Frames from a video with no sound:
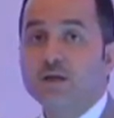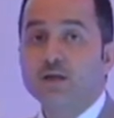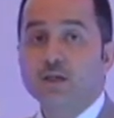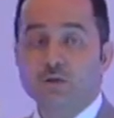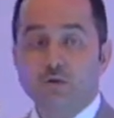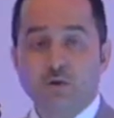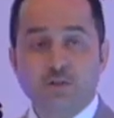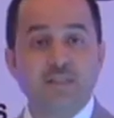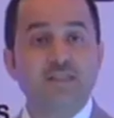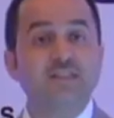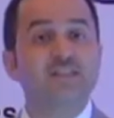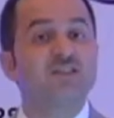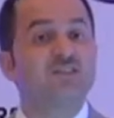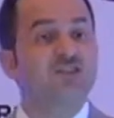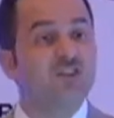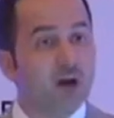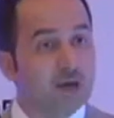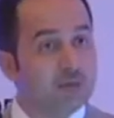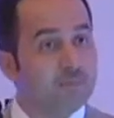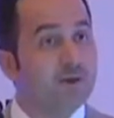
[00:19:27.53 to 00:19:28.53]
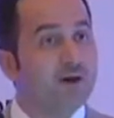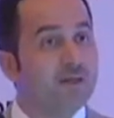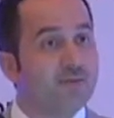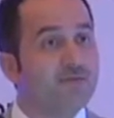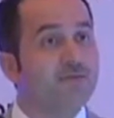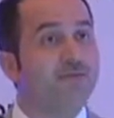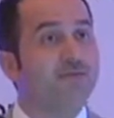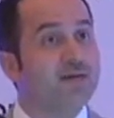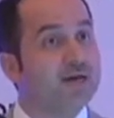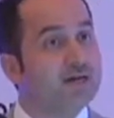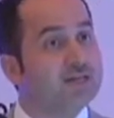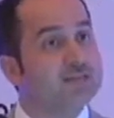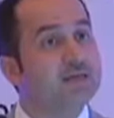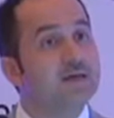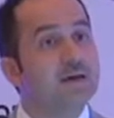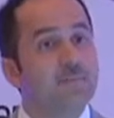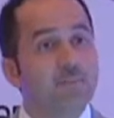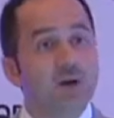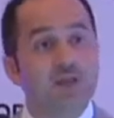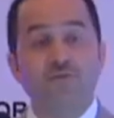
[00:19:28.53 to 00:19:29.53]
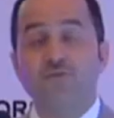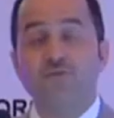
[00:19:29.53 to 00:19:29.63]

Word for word: It took us nine months, yes, but